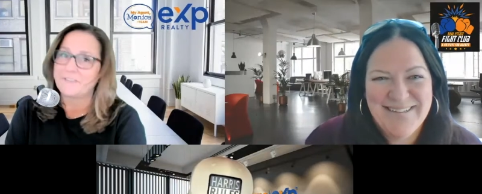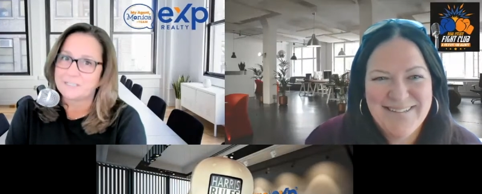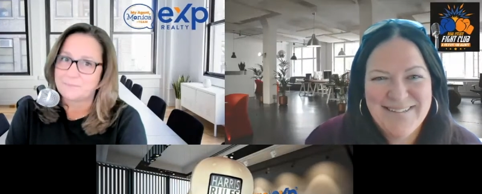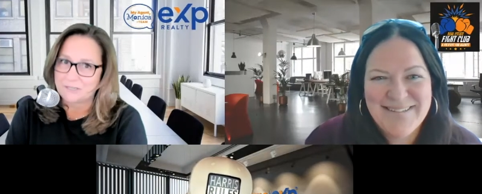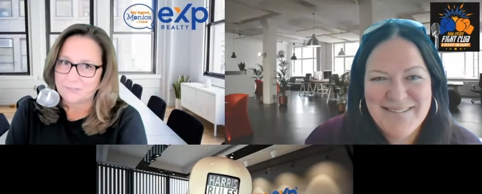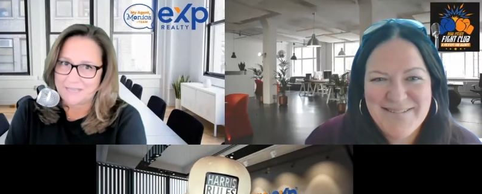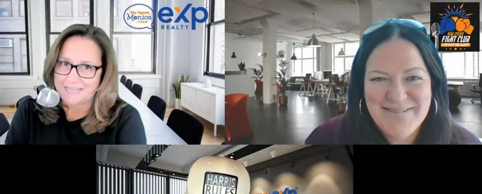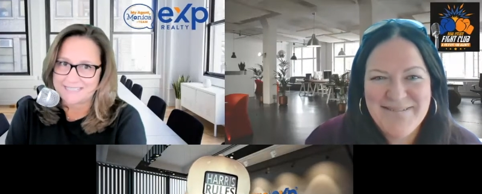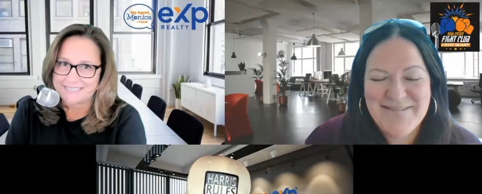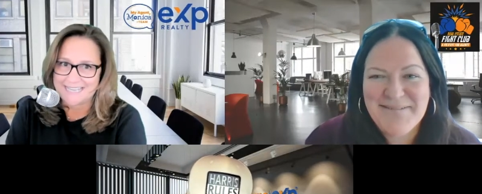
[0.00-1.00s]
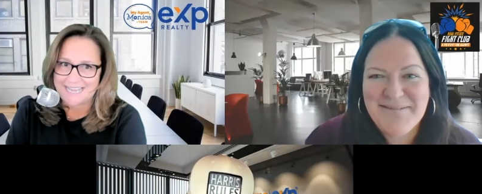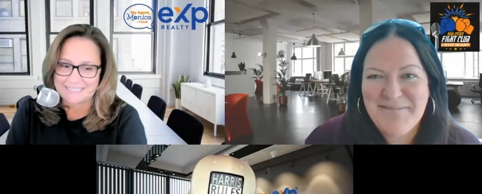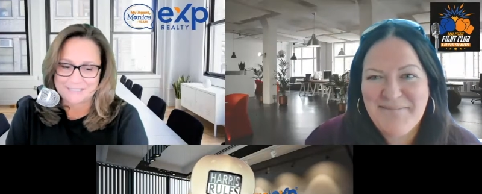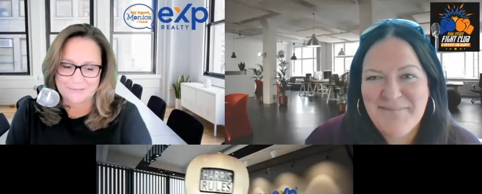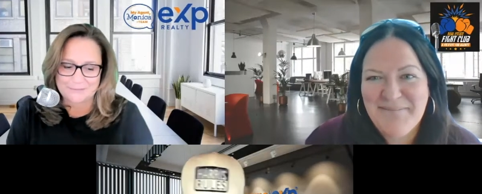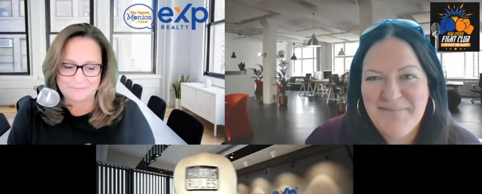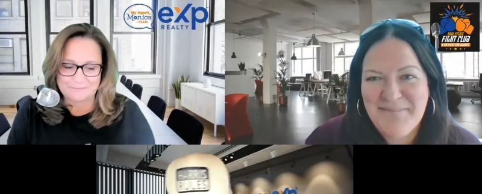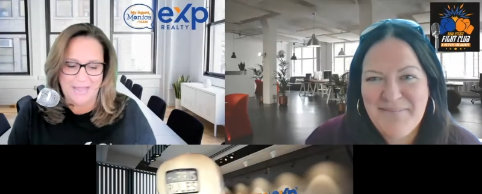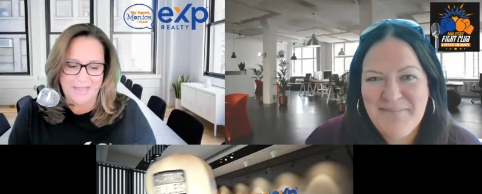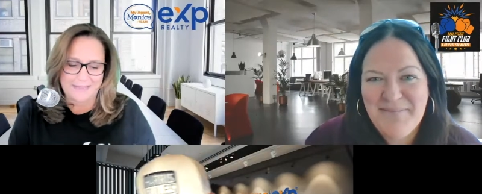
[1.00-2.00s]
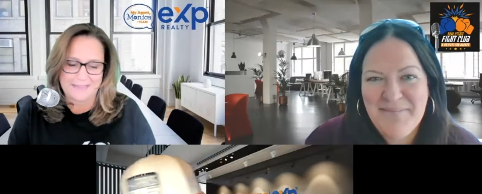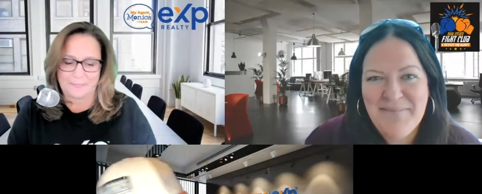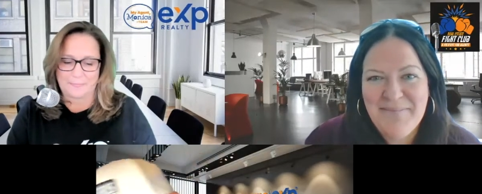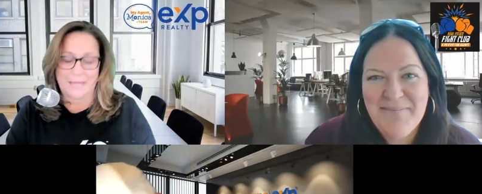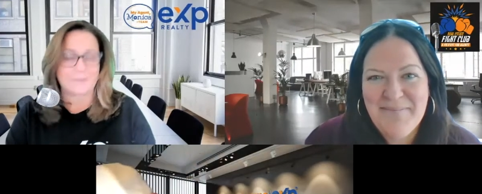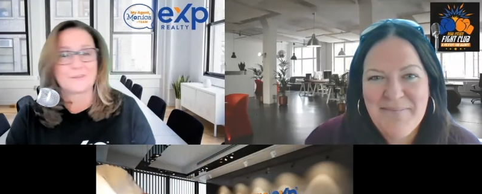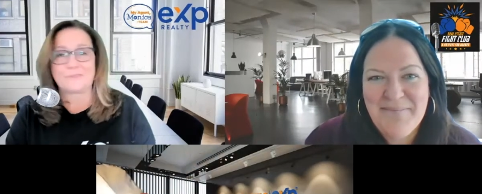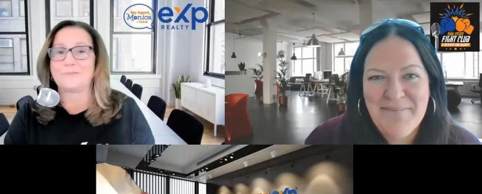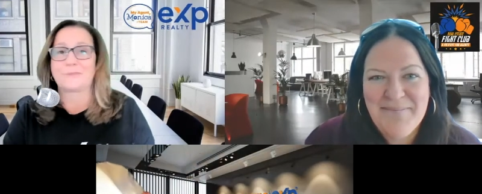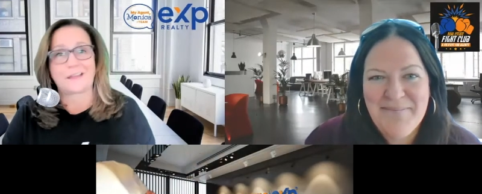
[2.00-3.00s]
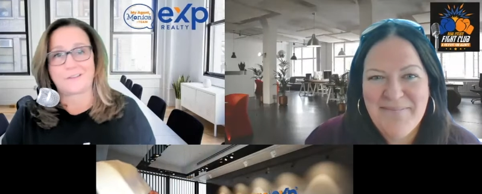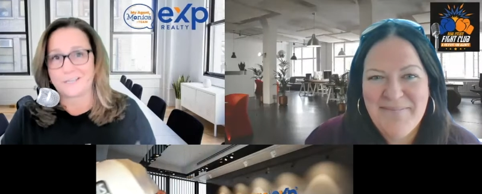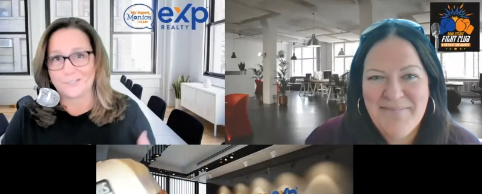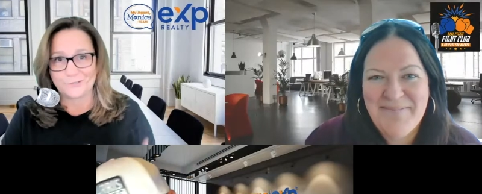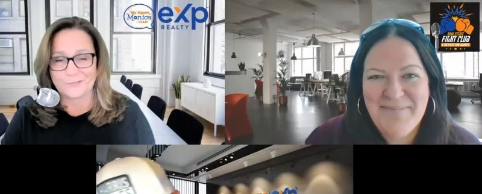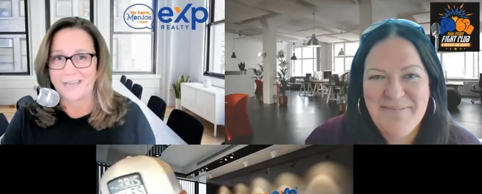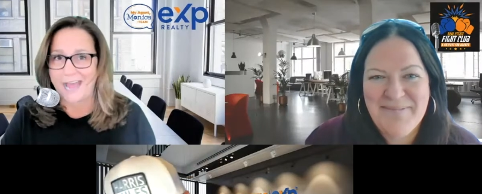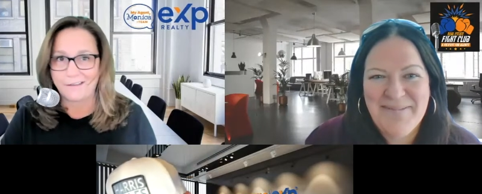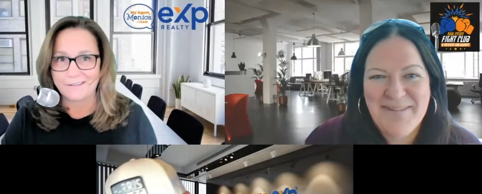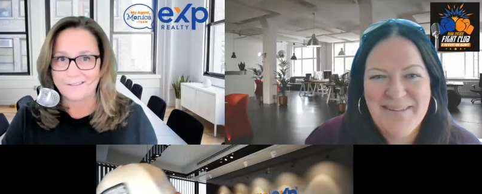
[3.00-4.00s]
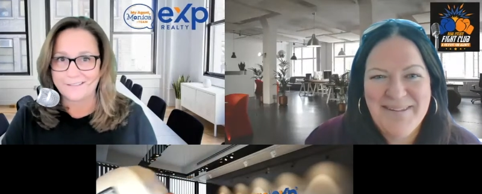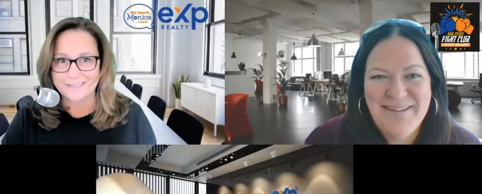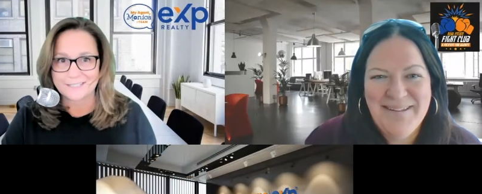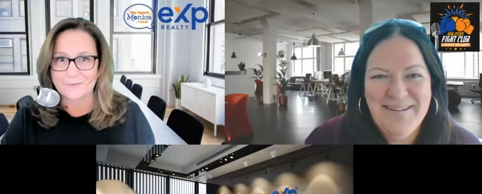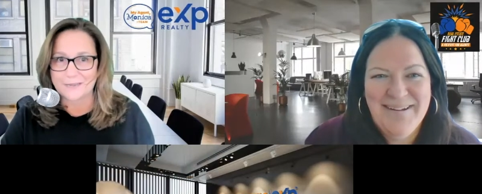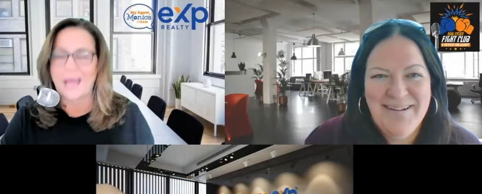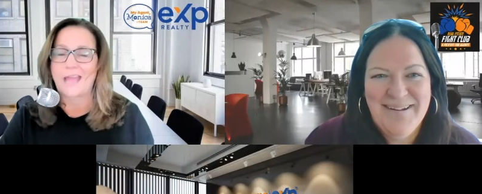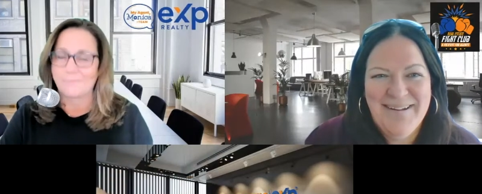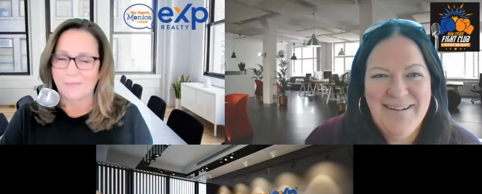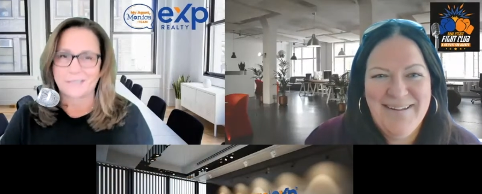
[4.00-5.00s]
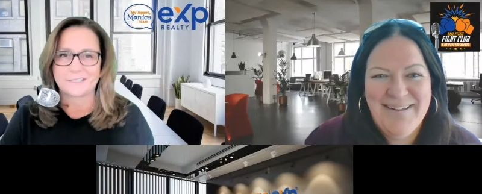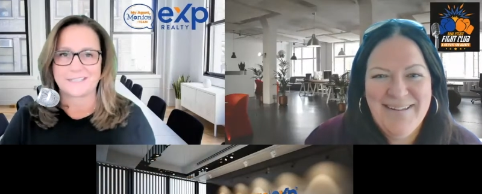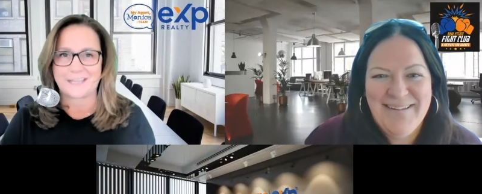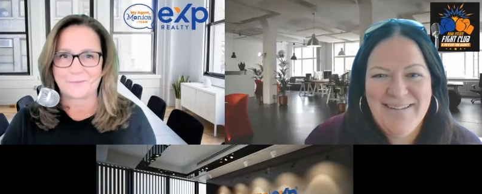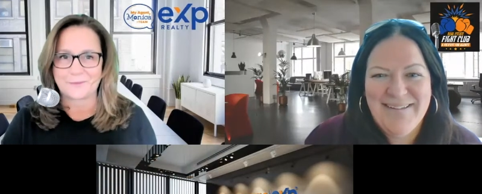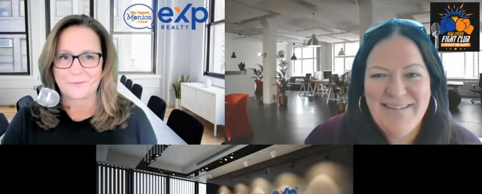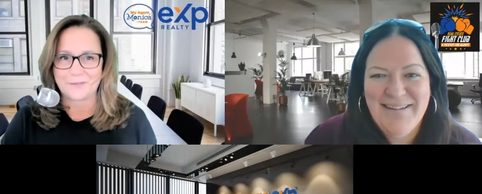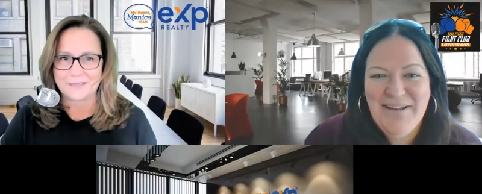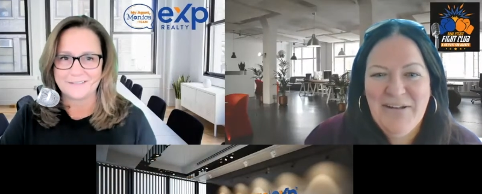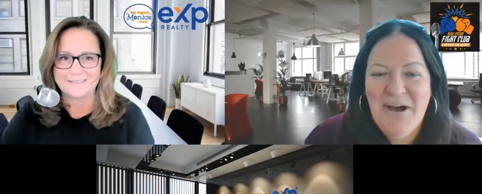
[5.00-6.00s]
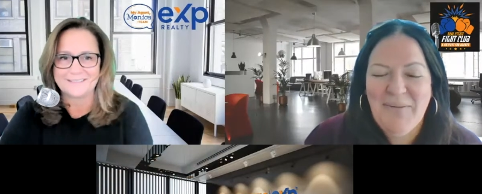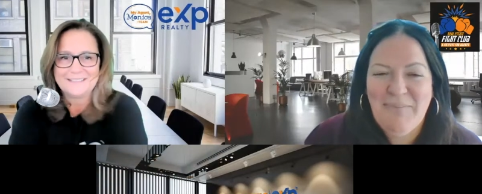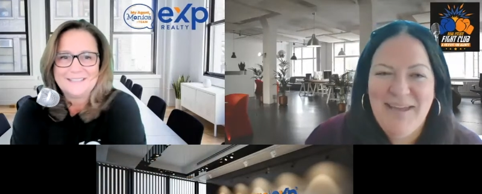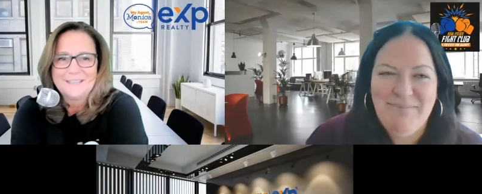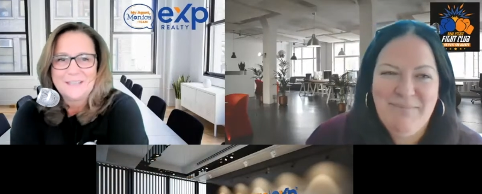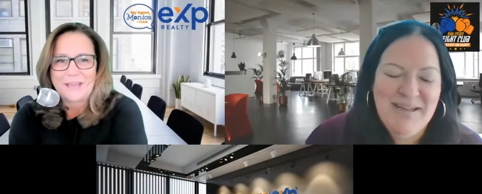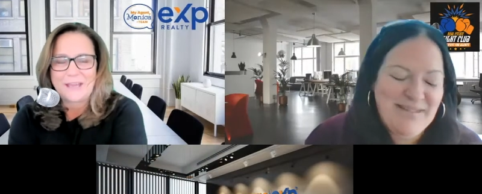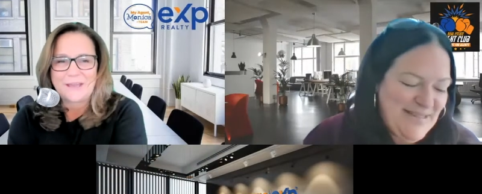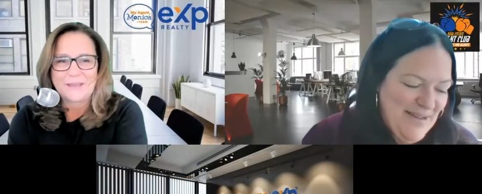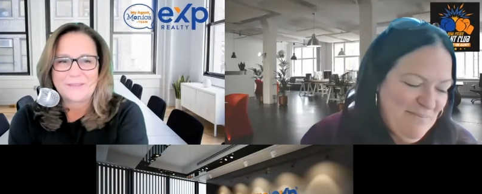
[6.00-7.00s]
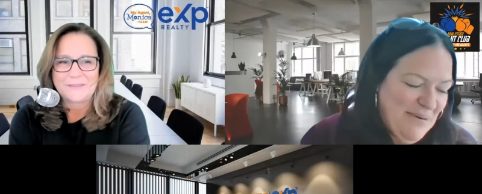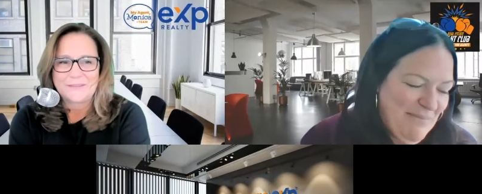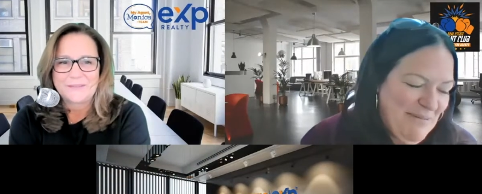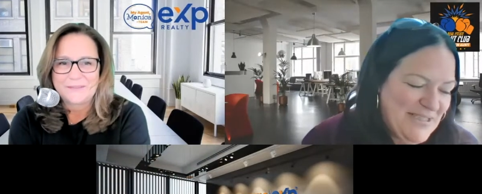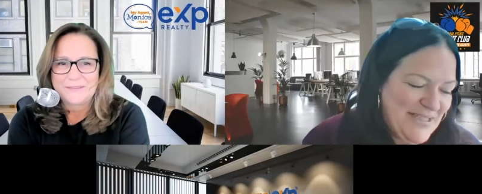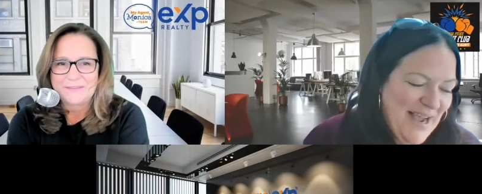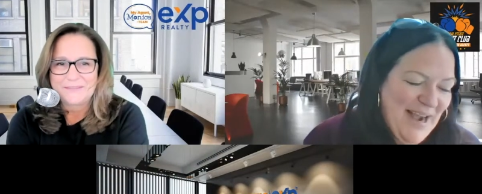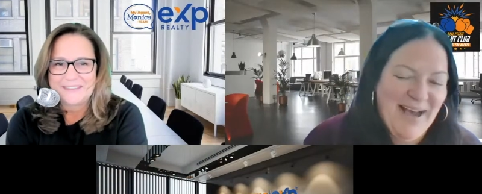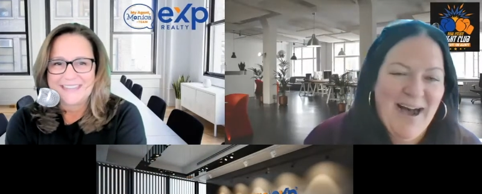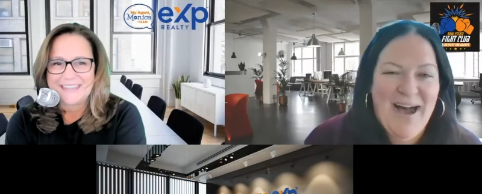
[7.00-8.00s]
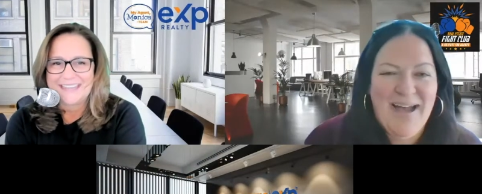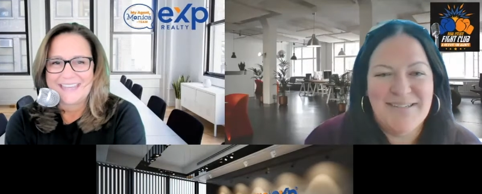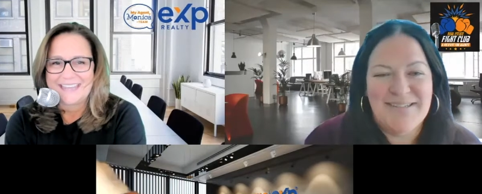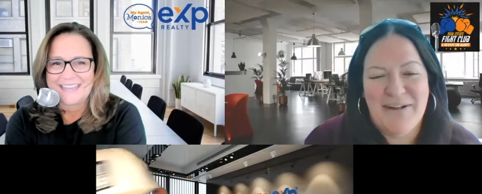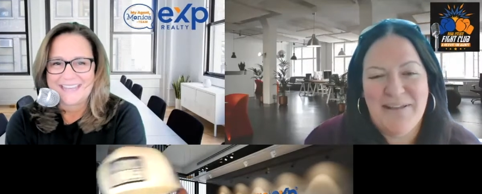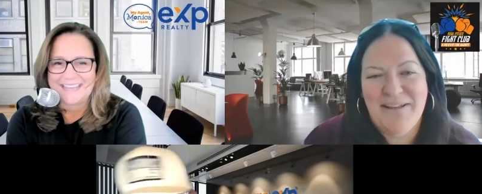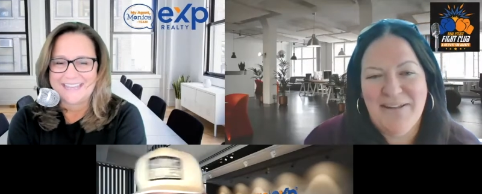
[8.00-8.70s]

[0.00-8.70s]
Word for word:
Speaker 1: special guest today. So I can I don't know if you and I are going to duke it out on this one. I imagine that we will.
Speaker 2: No, me and me and Tim pretty much see eye to eye. So I think